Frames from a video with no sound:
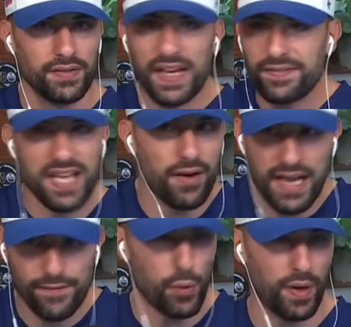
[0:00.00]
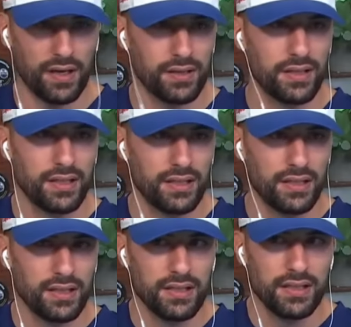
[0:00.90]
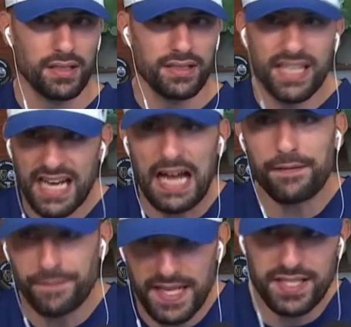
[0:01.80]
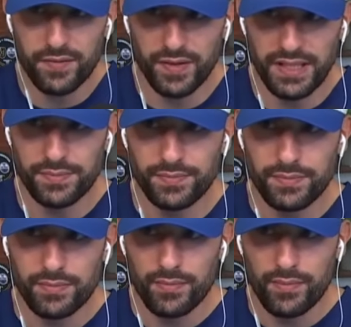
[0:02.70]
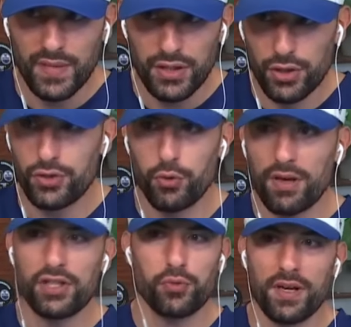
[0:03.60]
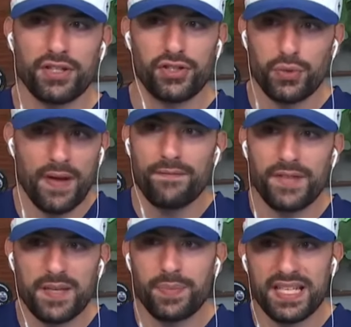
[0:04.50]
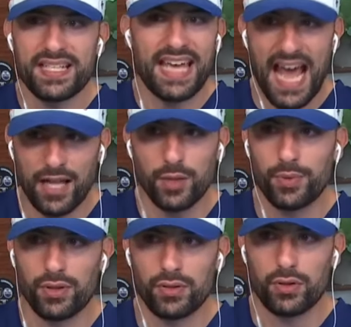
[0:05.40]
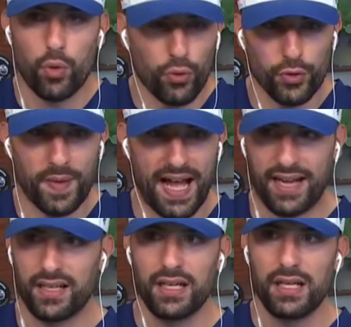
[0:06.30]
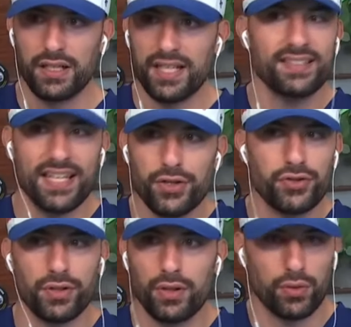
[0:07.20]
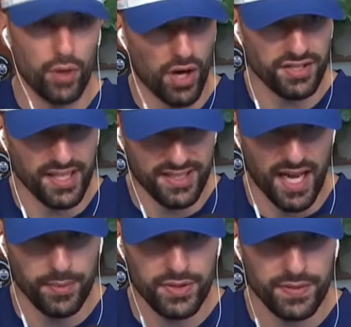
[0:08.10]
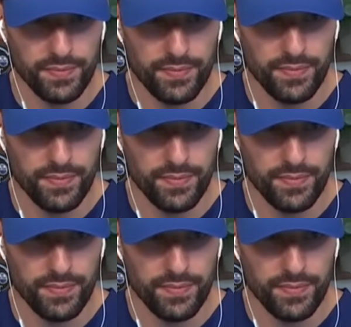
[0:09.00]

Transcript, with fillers: They have talent everywhere. Yet offensively, your 2022 MVP caliber quarterback continues to look lost at times.